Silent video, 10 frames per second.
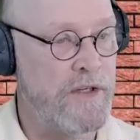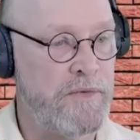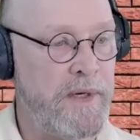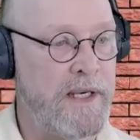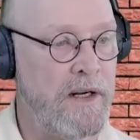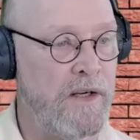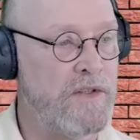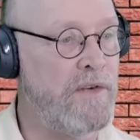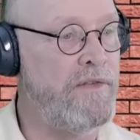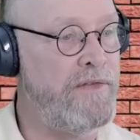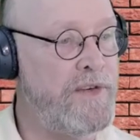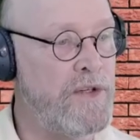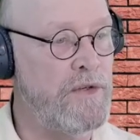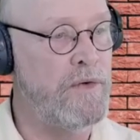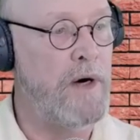we can also
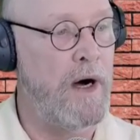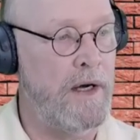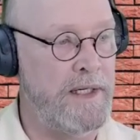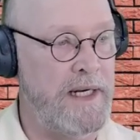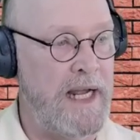view audit